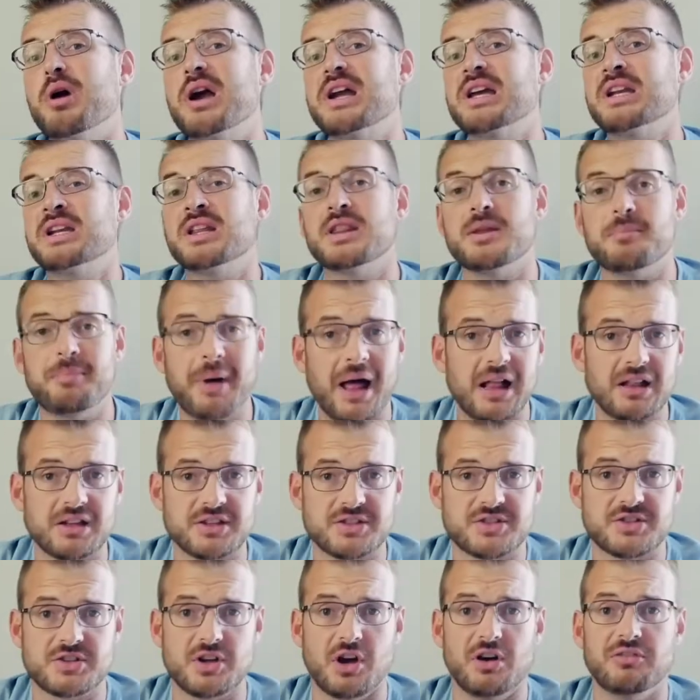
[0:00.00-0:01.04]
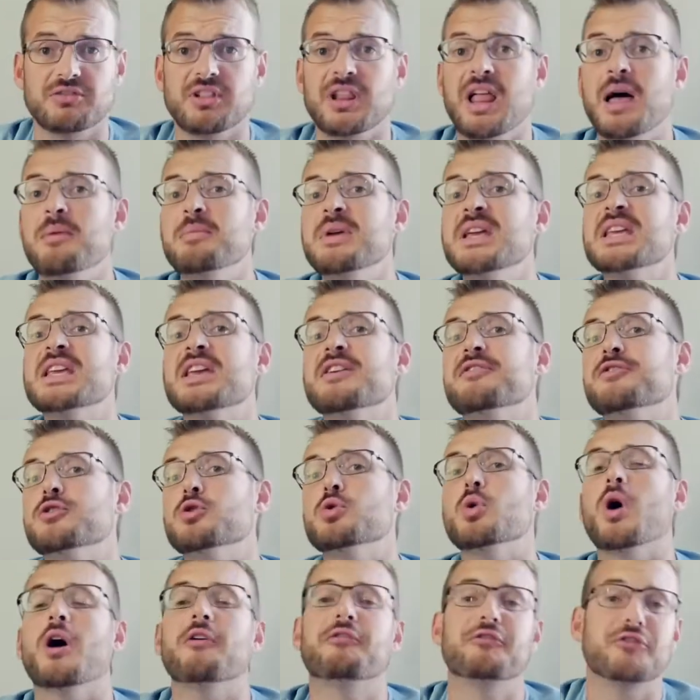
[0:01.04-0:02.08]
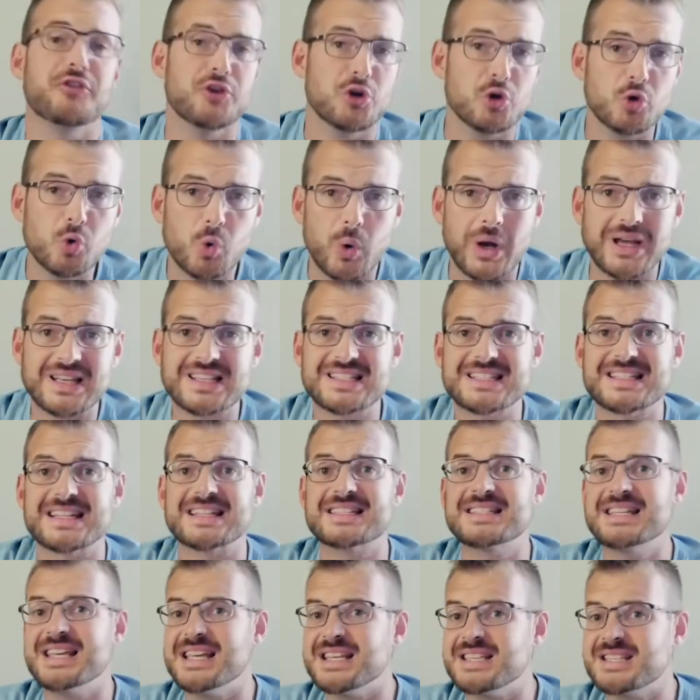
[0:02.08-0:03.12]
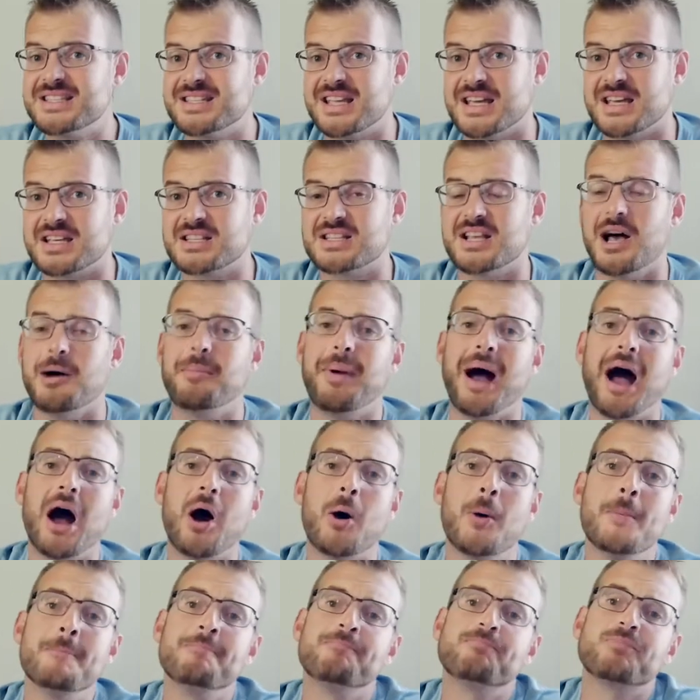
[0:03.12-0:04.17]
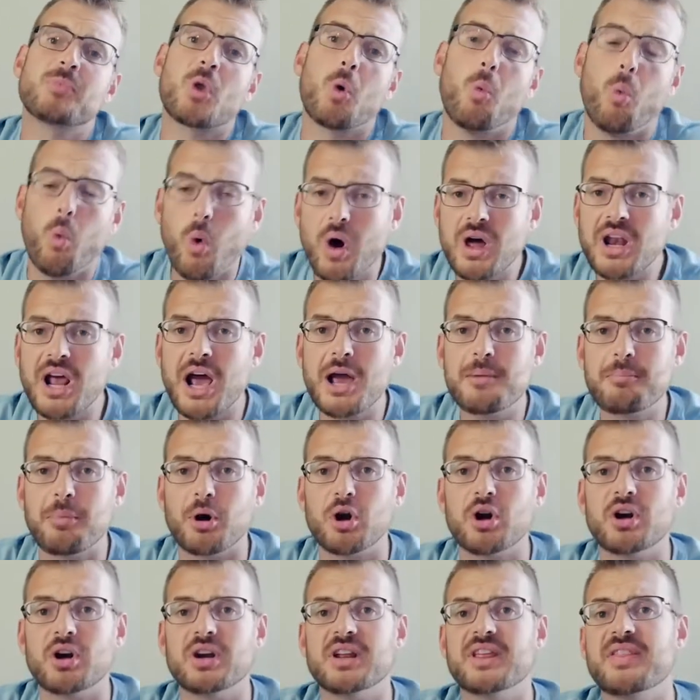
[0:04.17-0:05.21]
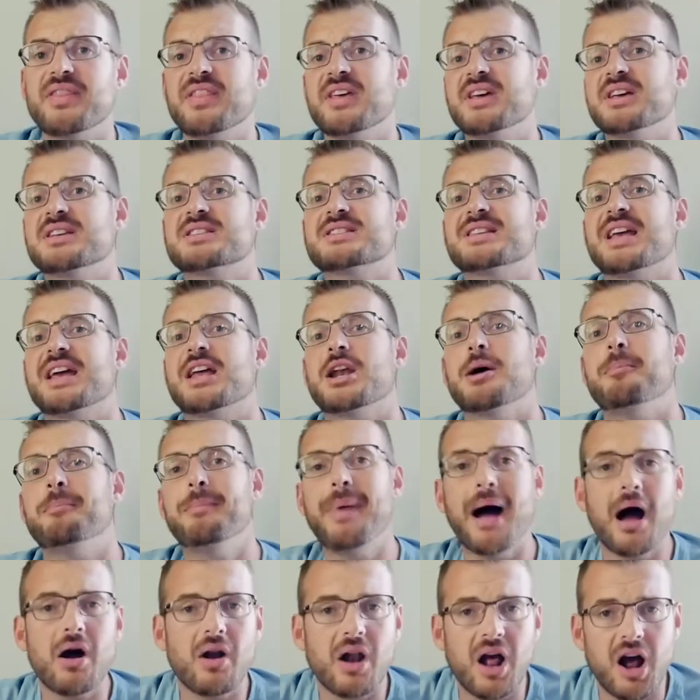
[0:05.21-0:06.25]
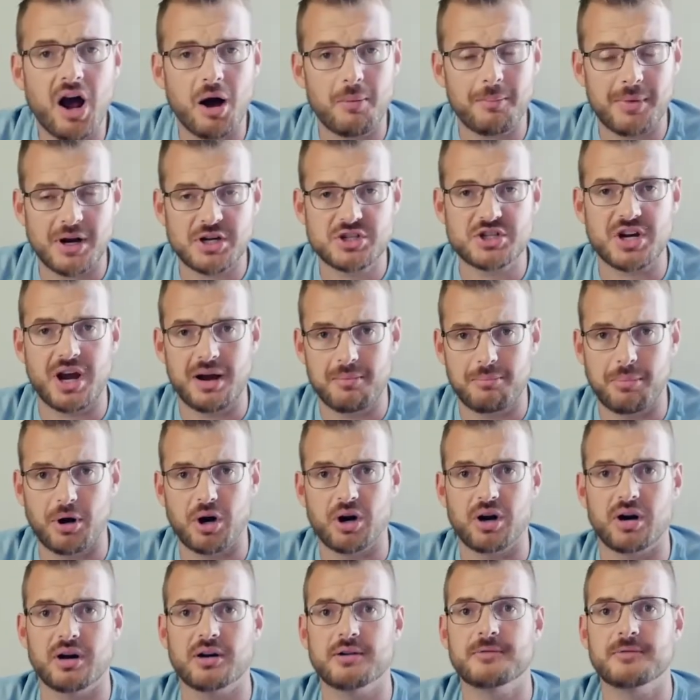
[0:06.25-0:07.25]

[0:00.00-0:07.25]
into the pellet stove, let me give you a few quick statistics about what I burn in this and about how much I burn.